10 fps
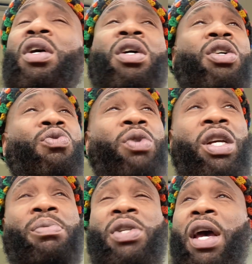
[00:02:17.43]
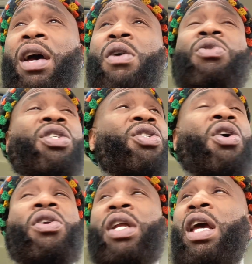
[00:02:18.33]
Kareem Towns. He
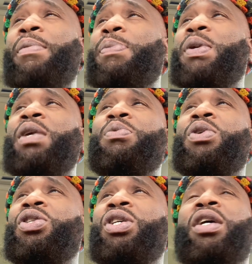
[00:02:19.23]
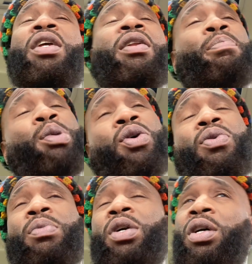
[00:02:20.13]
started naming people and shit, and boom,